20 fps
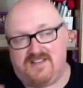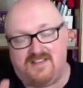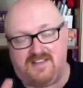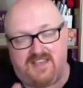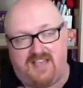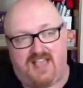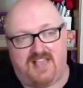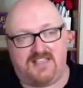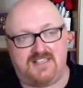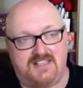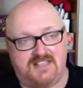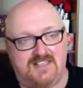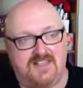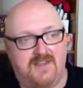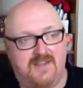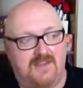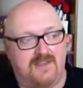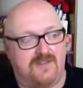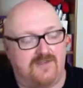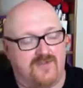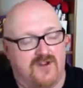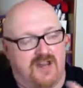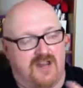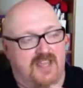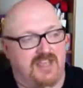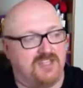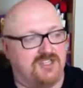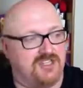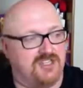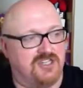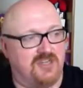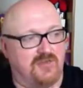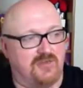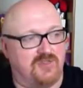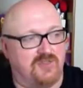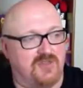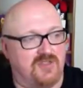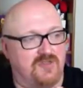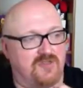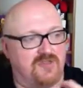that's the relationship
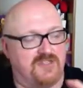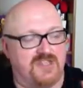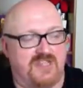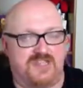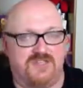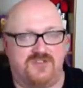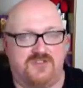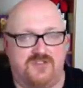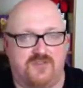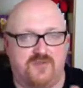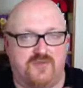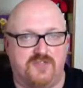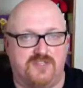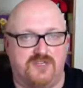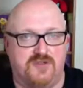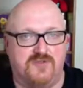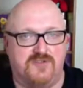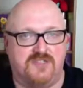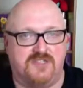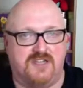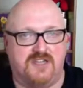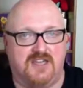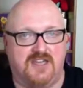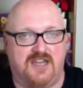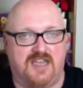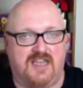between the presenter and the producer